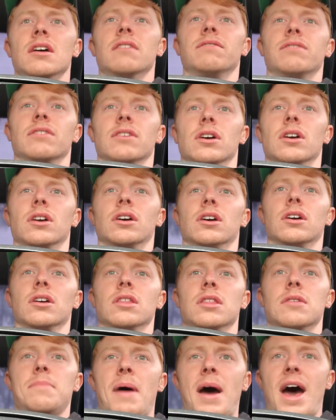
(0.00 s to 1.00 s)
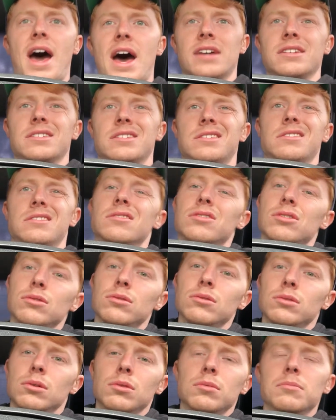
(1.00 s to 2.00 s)
for the past
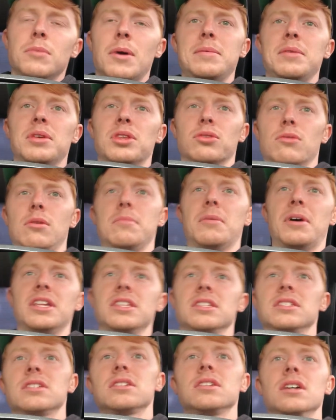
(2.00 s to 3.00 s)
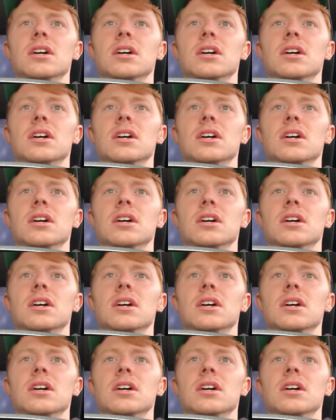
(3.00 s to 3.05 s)
two, maybe three months,